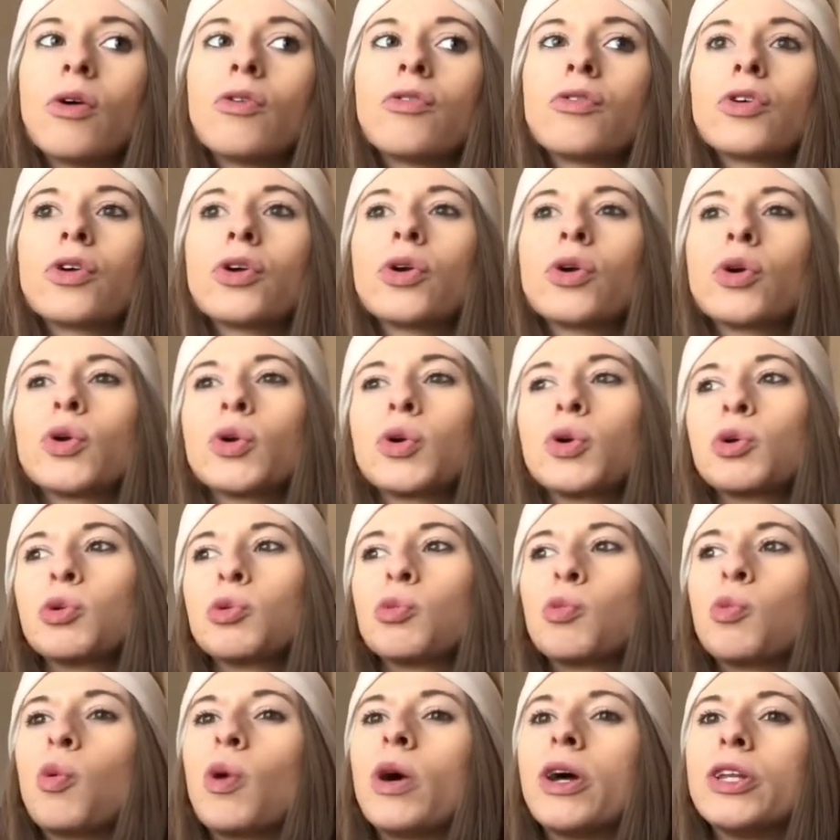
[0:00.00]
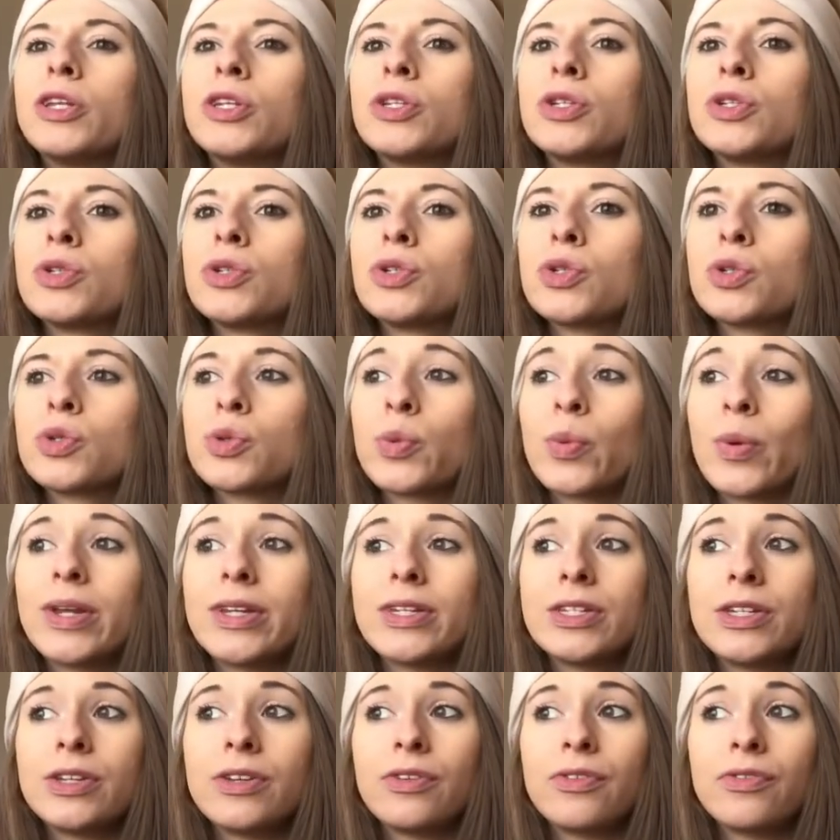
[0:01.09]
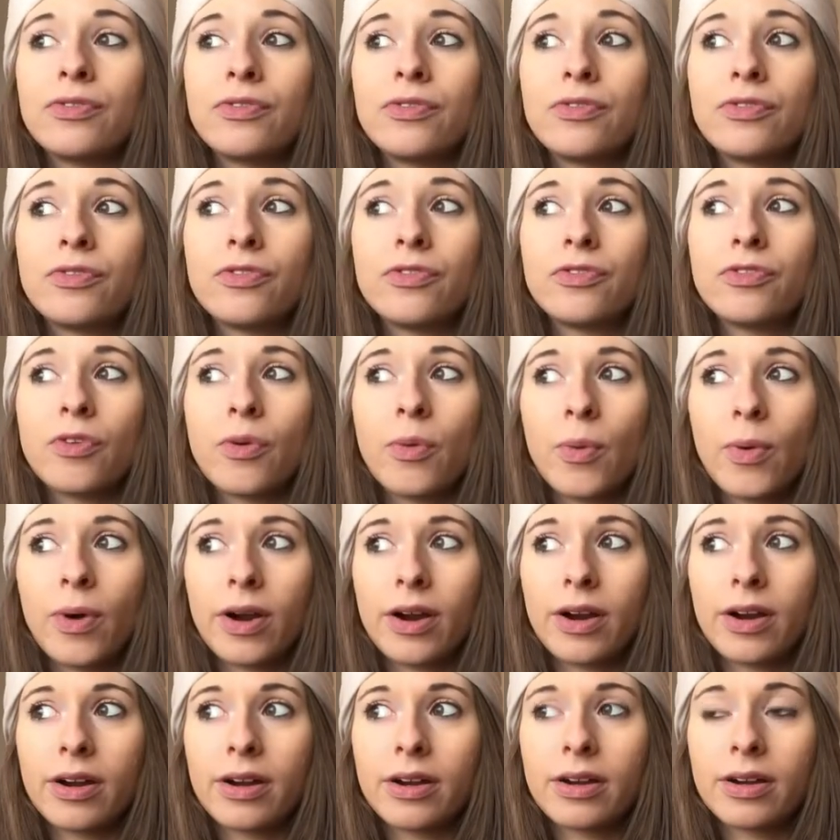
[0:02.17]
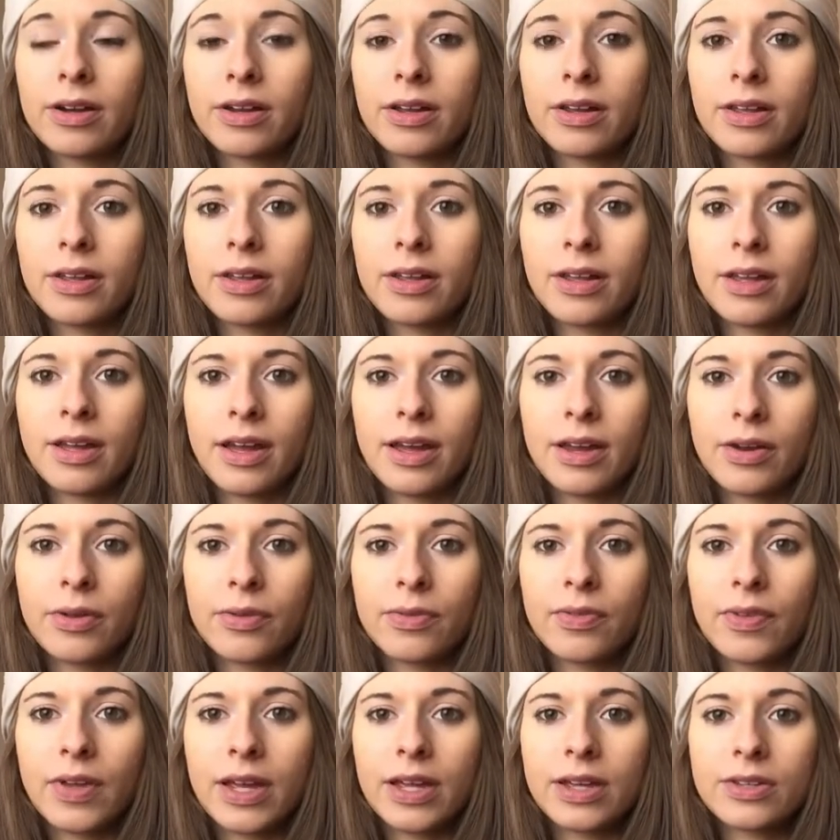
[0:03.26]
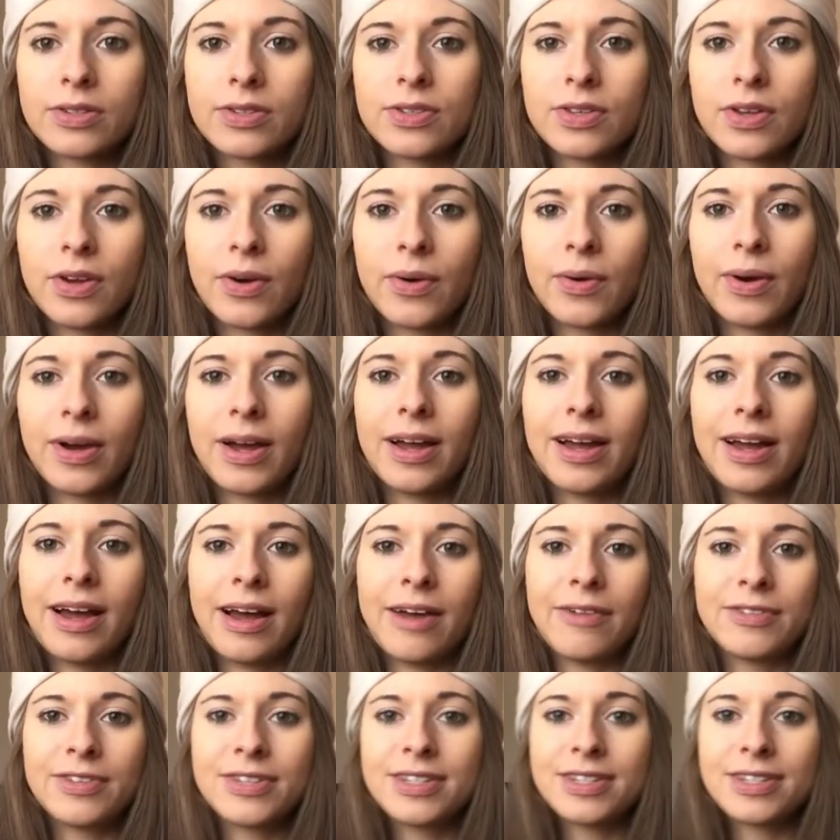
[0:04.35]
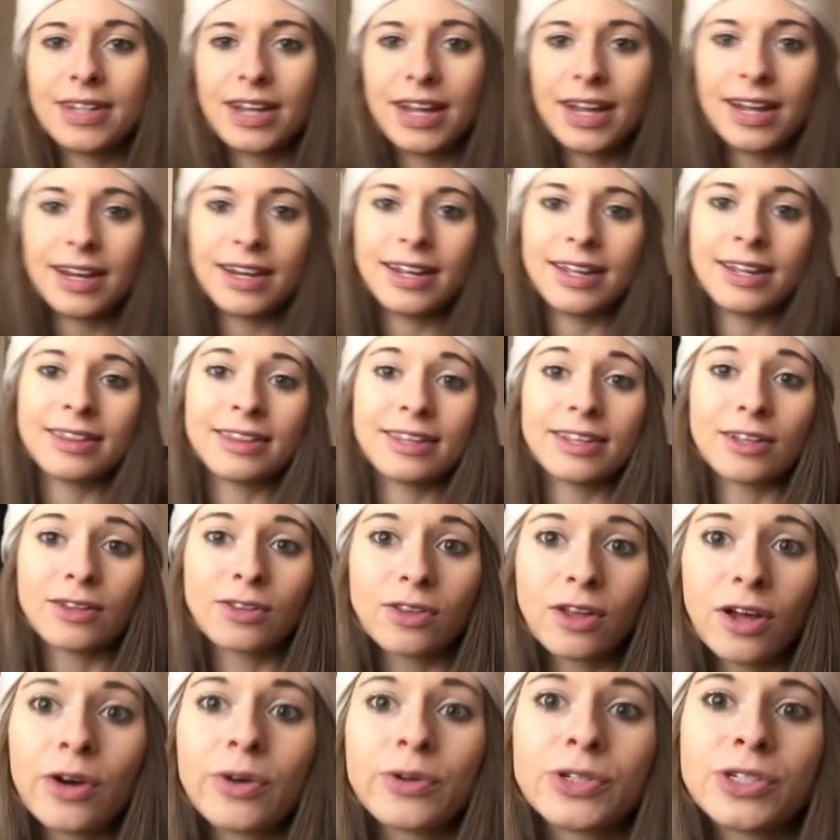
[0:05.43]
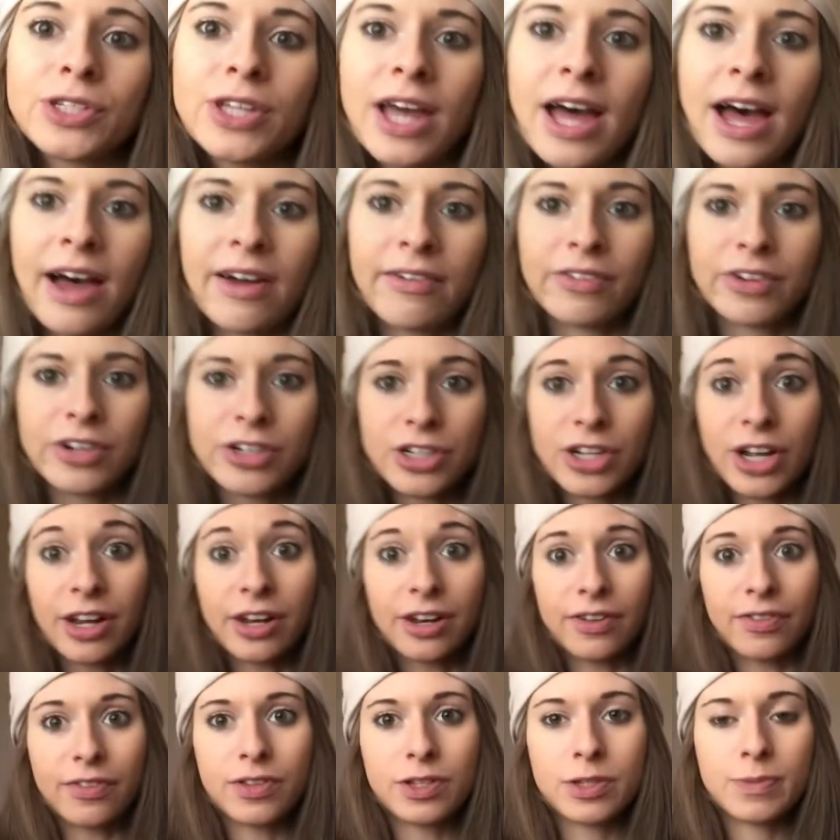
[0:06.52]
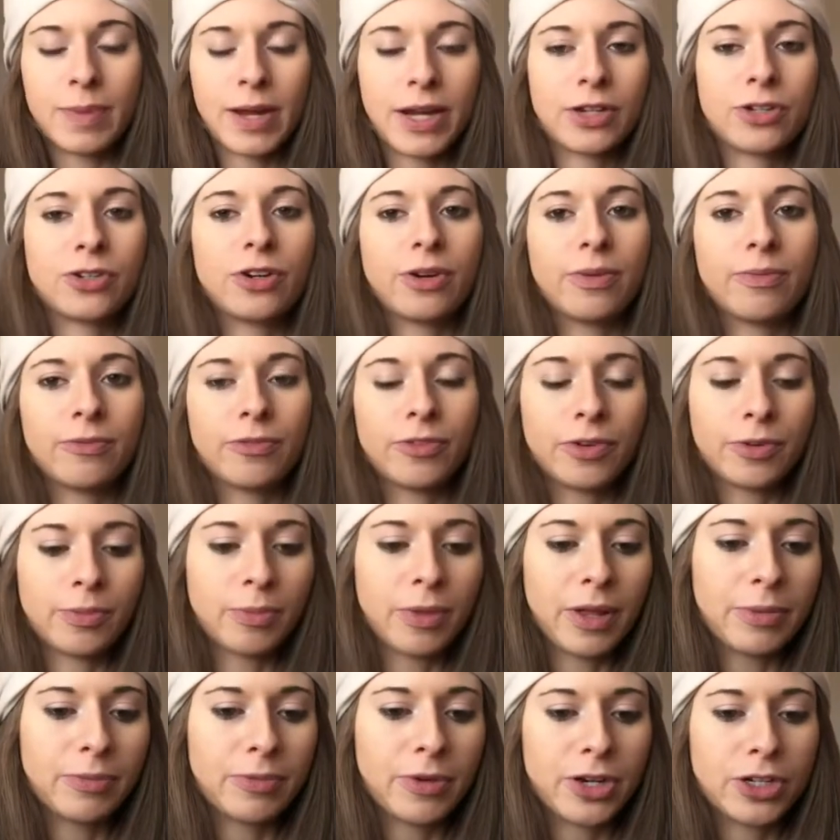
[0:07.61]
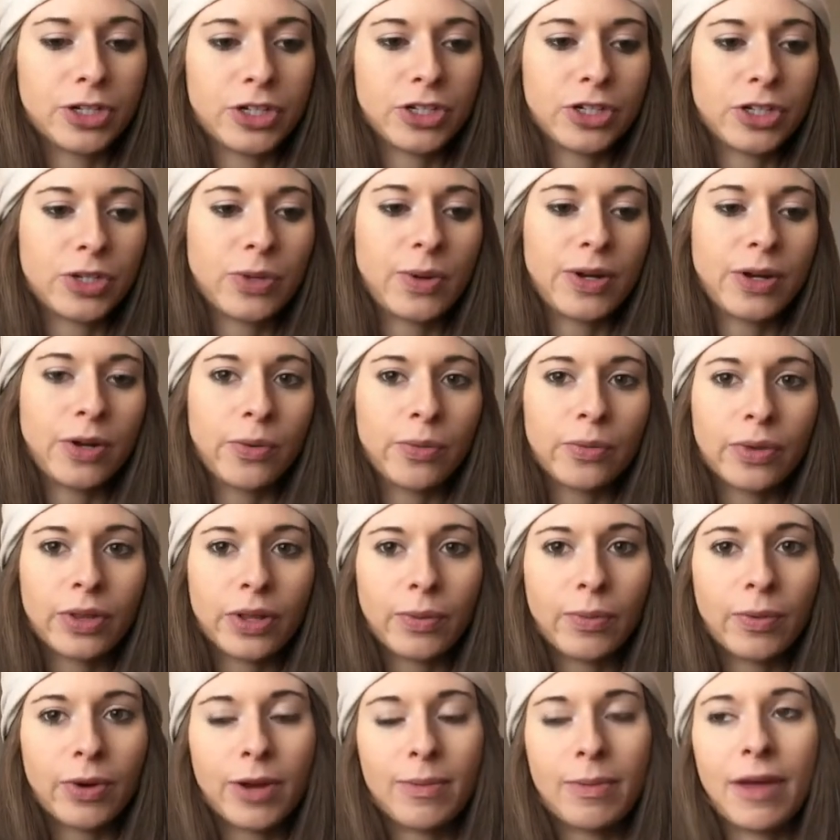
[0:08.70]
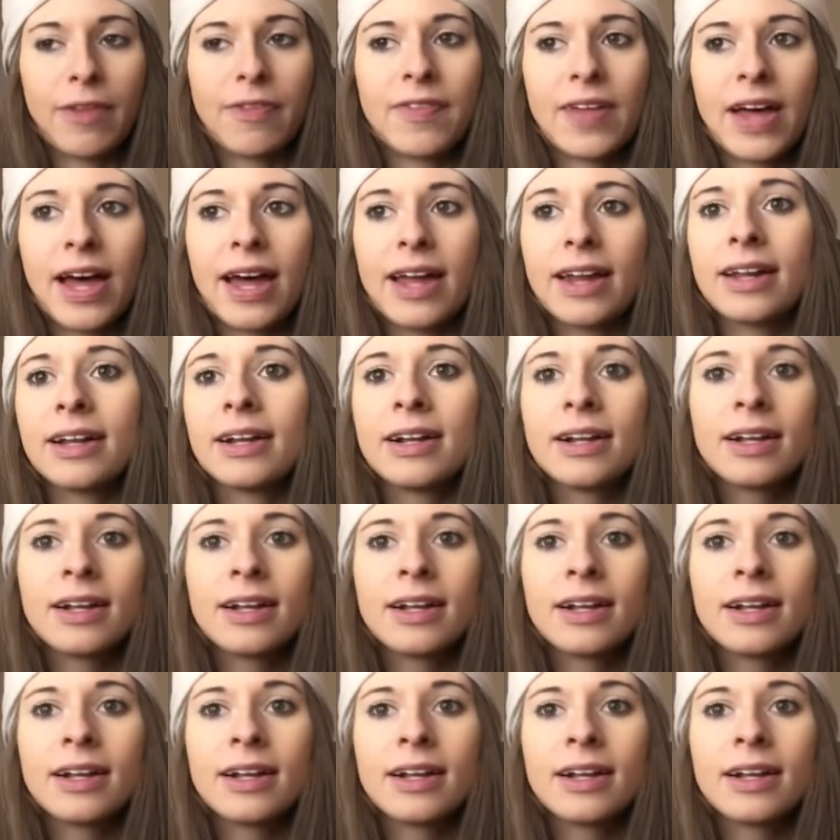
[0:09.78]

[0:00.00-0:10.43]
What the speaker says: over 124, I don't think. So I've stayed in the low to average end of the spectrum for blood pressure, so I don't really worry about that.